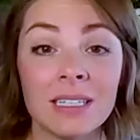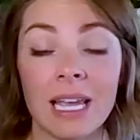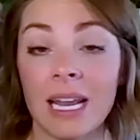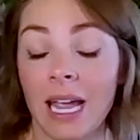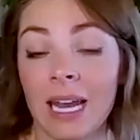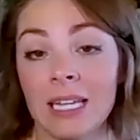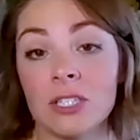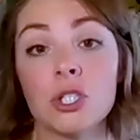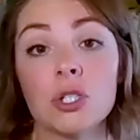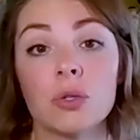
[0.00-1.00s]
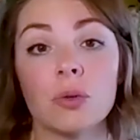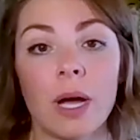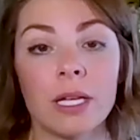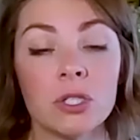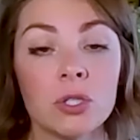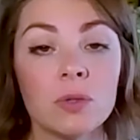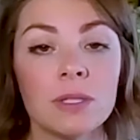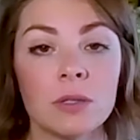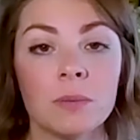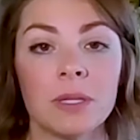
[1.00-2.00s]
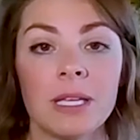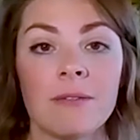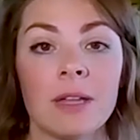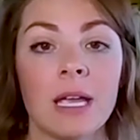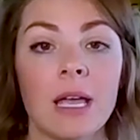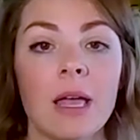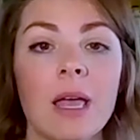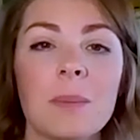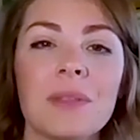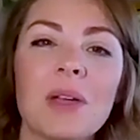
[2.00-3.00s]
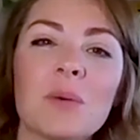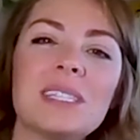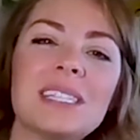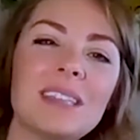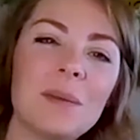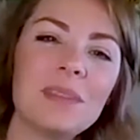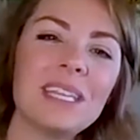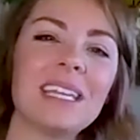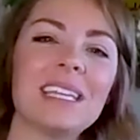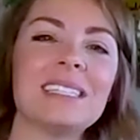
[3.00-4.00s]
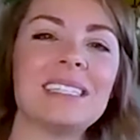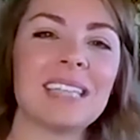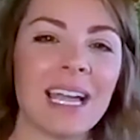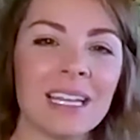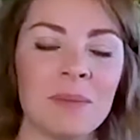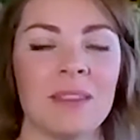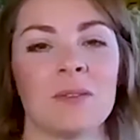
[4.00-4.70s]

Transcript: And I do still believe in it, but there was something inside me.